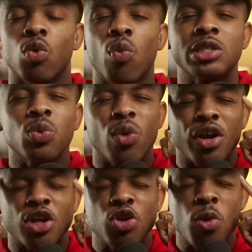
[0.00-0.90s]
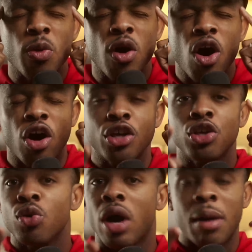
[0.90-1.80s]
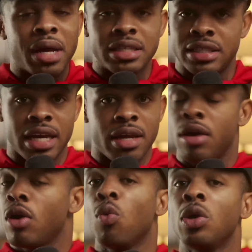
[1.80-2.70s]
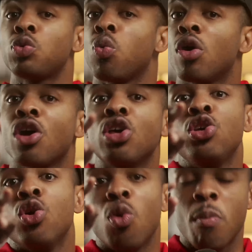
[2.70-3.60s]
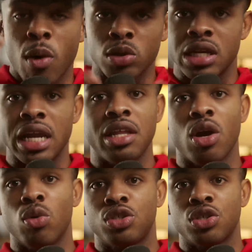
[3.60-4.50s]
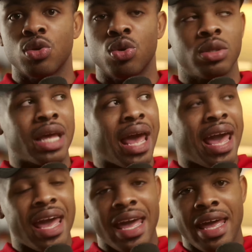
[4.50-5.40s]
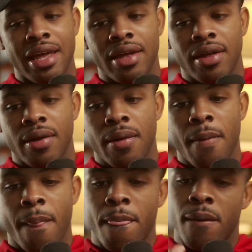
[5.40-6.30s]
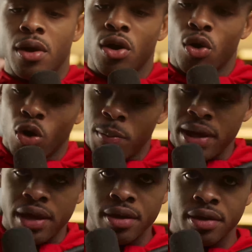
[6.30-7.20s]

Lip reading: Which one are you? I'm not saying which one are you most likely gonna choose, A or B?